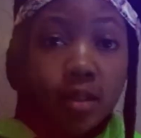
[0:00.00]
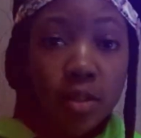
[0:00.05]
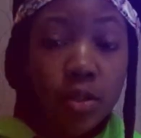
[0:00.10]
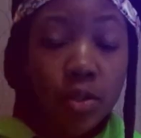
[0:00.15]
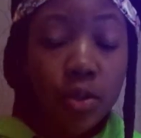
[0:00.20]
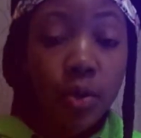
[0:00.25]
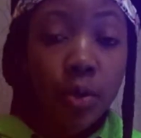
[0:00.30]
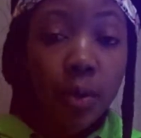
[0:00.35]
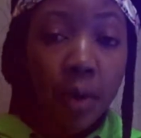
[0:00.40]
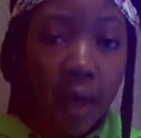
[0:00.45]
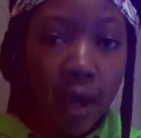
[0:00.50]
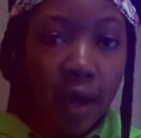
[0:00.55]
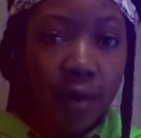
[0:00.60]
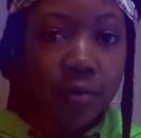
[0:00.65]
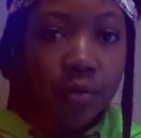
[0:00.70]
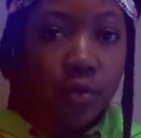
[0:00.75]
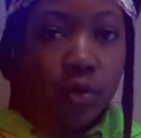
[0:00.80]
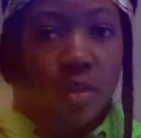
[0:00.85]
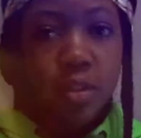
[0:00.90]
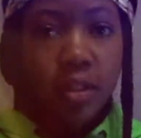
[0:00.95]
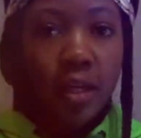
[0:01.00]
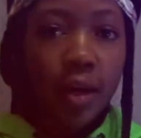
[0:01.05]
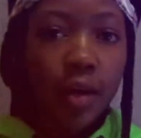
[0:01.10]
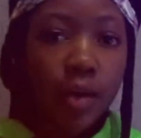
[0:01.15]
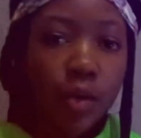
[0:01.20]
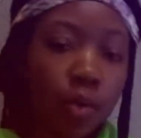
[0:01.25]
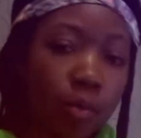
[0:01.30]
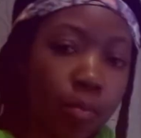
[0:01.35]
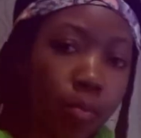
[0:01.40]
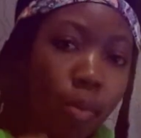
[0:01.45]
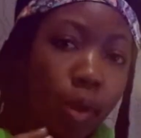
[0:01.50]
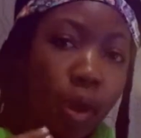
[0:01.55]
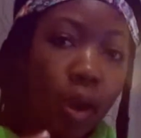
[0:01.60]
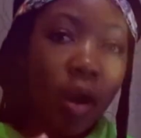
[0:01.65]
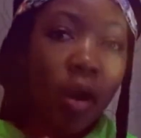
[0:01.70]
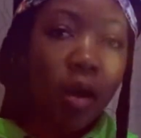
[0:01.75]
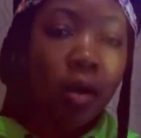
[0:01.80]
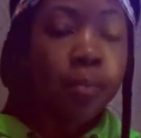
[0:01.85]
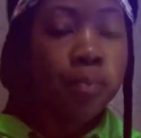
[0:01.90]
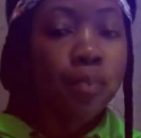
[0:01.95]
you have your diet on
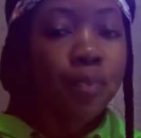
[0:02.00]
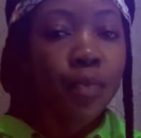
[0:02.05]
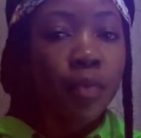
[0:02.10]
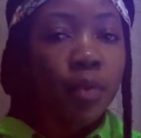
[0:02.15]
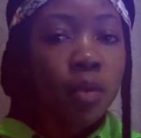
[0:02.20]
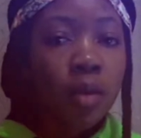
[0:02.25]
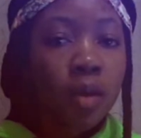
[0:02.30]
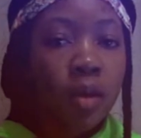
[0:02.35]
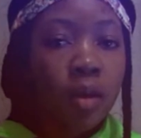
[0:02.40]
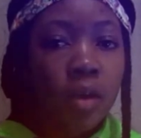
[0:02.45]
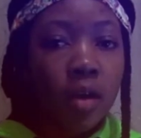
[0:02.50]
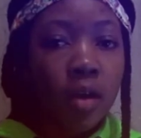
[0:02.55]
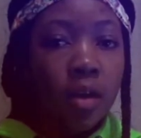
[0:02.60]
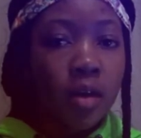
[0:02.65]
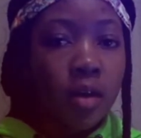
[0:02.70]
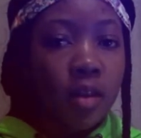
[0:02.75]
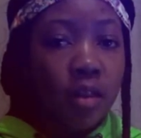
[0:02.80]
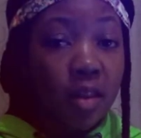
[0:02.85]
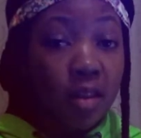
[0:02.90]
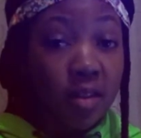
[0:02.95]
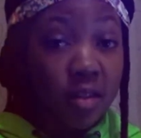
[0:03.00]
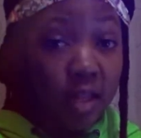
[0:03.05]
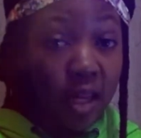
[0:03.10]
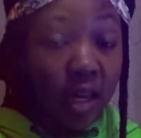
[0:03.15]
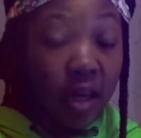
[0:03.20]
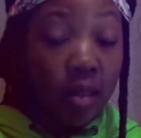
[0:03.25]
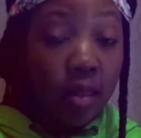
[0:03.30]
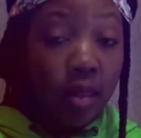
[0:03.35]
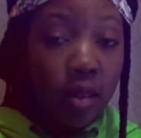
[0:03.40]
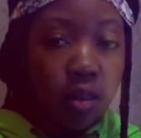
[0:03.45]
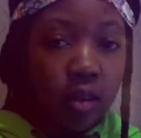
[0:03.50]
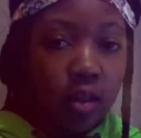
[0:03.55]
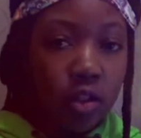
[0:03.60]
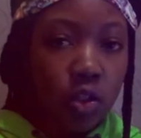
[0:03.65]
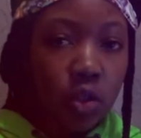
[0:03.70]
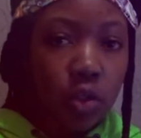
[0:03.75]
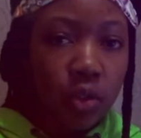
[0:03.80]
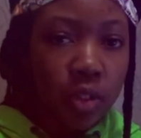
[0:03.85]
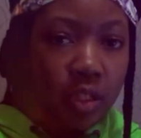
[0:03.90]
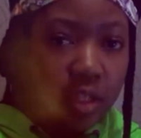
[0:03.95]
par, the second thing
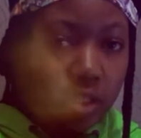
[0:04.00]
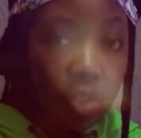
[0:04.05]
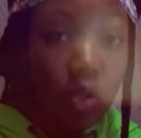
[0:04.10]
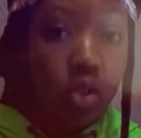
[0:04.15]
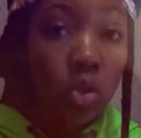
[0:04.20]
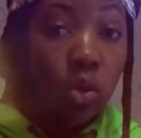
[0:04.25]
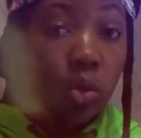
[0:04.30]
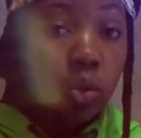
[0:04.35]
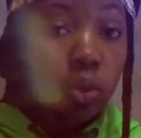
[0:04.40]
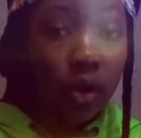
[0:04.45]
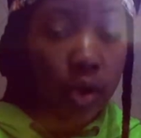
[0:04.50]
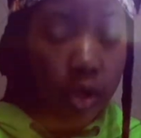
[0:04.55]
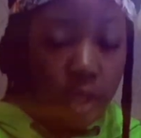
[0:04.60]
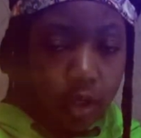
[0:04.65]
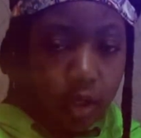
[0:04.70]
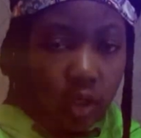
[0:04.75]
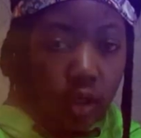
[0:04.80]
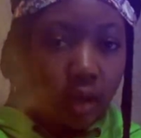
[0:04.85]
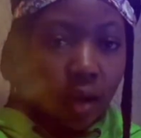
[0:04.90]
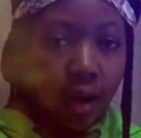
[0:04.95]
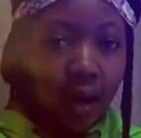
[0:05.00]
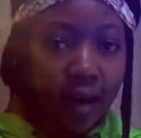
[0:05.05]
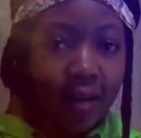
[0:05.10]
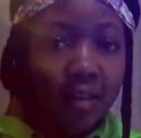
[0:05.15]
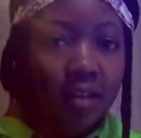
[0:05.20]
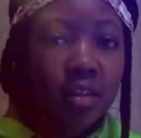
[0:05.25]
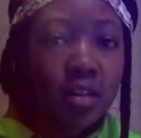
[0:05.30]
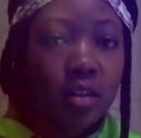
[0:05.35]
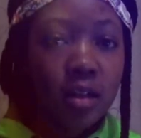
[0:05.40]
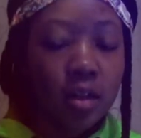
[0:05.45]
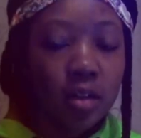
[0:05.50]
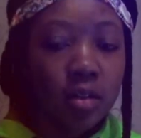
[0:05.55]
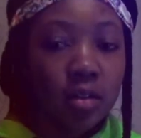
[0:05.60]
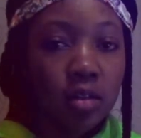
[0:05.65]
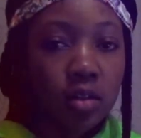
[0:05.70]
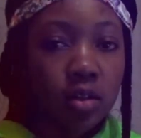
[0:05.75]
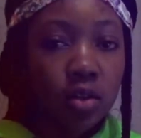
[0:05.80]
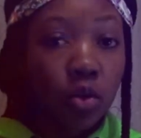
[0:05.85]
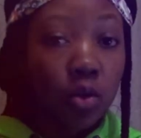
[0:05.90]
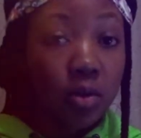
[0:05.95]
that you need to look at
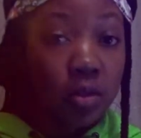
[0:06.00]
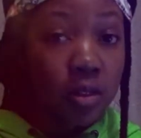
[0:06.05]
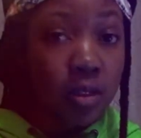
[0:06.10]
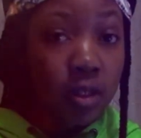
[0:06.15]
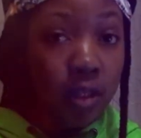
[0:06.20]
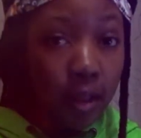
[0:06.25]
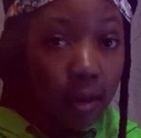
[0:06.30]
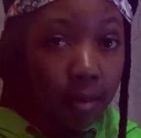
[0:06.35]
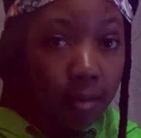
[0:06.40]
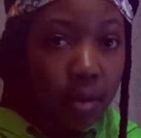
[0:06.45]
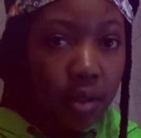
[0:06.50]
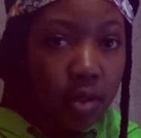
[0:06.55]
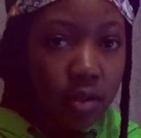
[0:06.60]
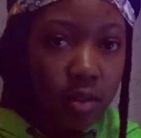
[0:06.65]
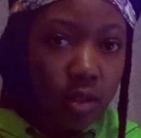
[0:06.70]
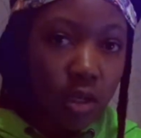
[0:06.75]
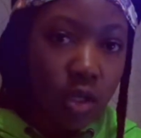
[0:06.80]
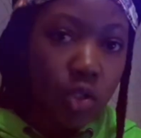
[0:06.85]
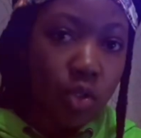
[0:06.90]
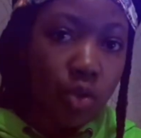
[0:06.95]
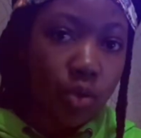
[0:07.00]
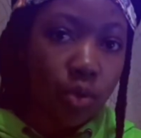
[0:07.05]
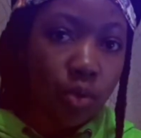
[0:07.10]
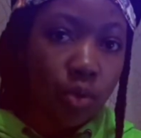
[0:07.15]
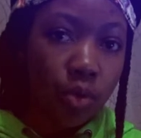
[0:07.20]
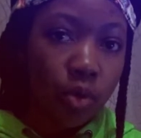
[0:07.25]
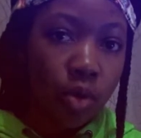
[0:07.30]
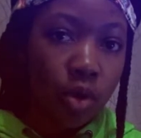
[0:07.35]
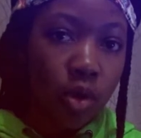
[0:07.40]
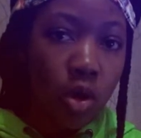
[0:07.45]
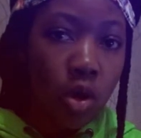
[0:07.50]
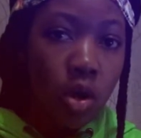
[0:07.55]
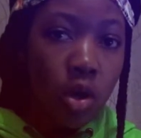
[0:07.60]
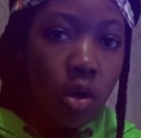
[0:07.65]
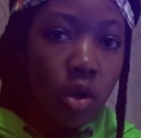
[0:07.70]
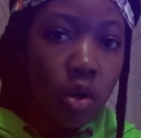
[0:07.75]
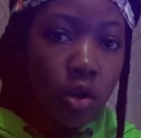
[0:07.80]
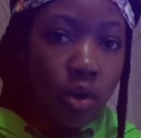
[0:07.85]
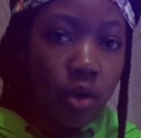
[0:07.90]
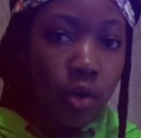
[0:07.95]
is your sleeping schedule.
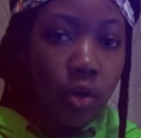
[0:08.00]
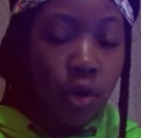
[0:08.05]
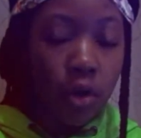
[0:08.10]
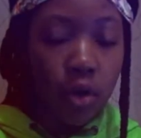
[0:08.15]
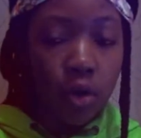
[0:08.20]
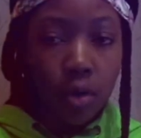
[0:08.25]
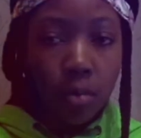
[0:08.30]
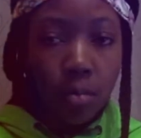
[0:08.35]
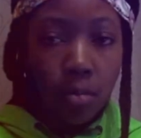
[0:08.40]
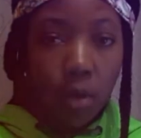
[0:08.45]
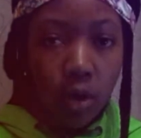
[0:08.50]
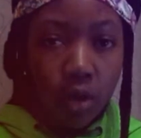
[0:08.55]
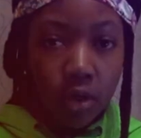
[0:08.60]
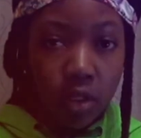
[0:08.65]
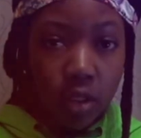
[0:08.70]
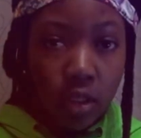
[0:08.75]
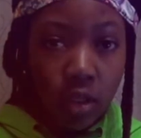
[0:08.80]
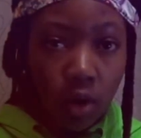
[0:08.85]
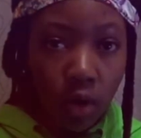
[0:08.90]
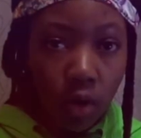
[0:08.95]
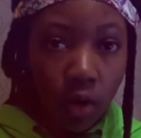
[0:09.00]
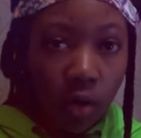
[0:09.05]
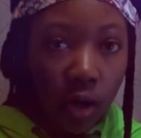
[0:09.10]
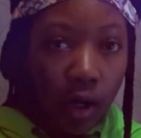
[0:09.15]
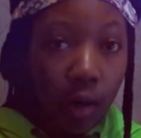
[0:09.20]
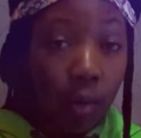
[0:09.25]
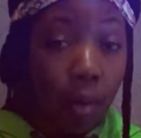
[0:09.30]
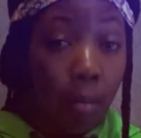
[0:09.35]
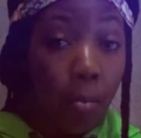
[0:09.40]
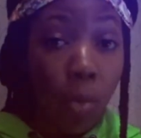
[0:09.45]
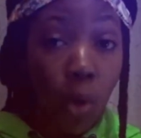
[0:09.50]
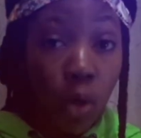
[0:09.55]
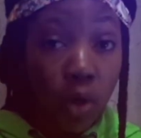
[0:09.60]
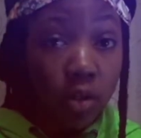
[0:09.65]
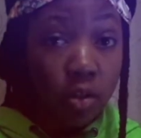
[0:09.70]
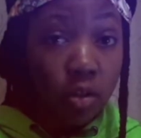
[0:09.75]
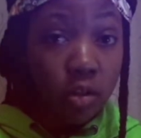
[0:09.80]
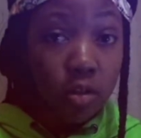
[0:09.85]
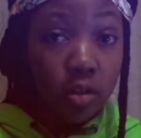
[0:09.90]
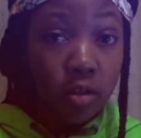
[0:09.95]
You know, your body, or our
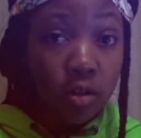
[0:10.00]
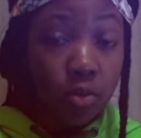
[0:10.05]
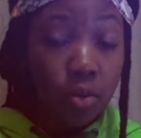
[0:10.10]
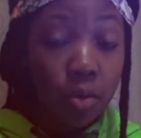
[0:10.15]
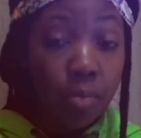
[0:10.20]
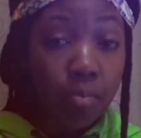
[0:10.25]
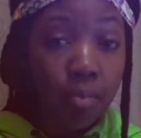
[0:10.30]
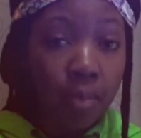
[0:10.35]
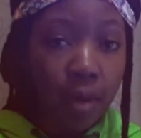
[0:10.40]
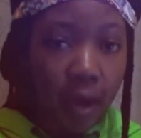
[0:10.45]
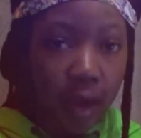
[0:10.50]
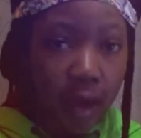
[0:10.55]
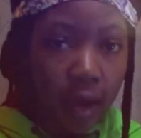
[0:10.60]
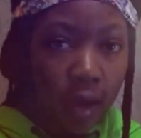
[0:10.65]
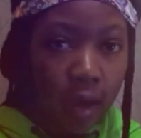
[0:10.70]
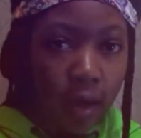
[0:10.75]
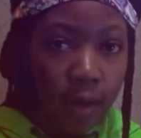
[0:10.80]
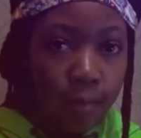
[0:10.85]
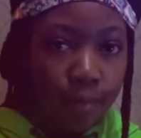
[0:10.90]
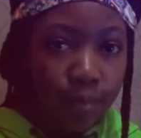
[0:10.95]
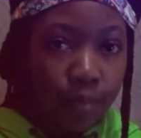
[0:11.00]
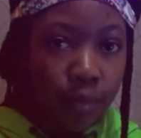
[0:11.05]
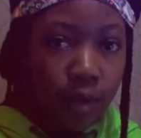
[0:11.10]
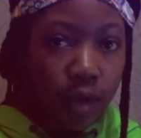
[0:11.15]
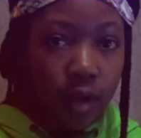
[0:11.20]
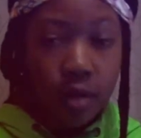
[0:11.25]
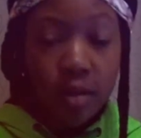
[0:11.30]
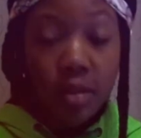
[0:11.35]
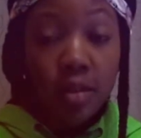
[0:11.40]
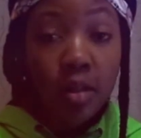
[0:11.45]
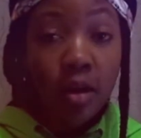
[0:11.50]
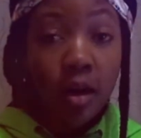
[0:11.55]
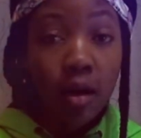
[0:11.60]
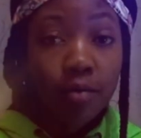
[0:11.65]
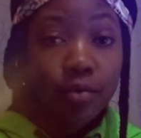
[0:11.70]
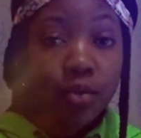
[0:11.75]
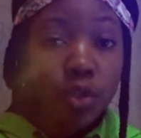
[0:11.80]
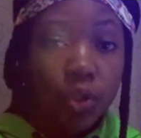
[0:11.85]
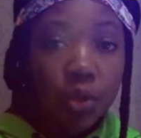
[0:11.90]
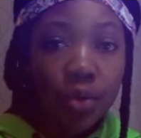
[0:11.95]
bodies, repair
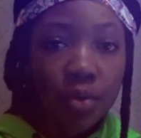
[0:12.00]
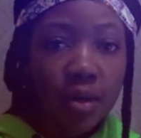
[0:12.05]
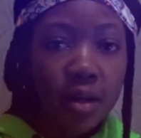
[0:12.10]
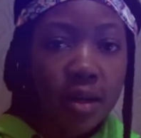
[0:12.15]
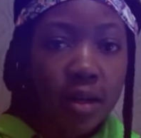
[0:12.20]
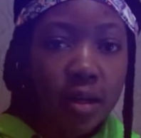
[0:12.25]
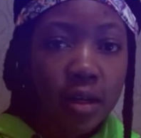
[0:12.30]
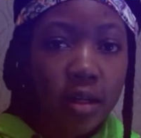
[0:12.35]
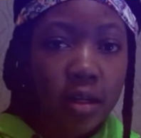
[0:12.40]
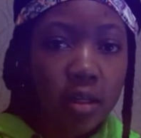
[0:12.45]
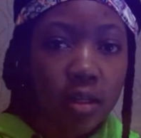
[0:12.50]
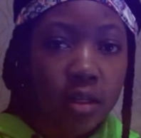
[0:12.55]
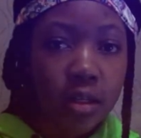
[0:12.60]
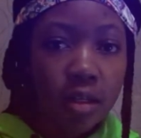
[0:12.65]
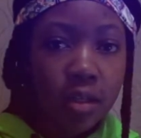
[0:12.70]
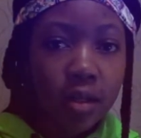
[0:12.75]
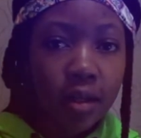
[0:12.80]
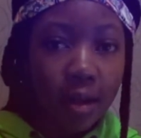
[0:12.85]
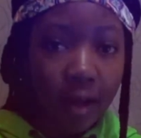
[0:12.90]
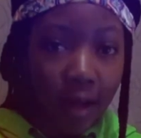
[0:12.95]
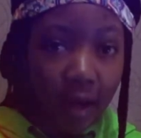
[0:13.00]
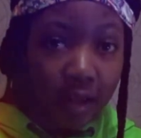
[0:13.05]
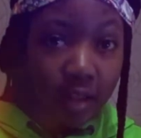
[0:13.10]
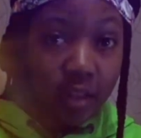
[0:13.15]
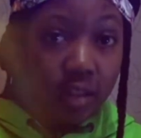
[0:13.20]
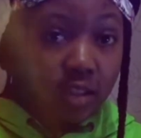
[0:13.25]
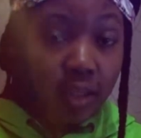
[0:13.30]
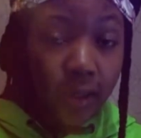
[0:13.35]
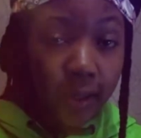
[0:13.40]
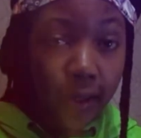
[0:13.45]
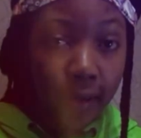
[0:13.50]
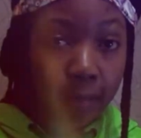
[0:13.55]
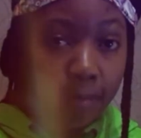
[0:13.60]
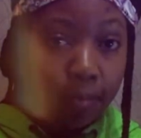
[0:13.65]
itself during nighttime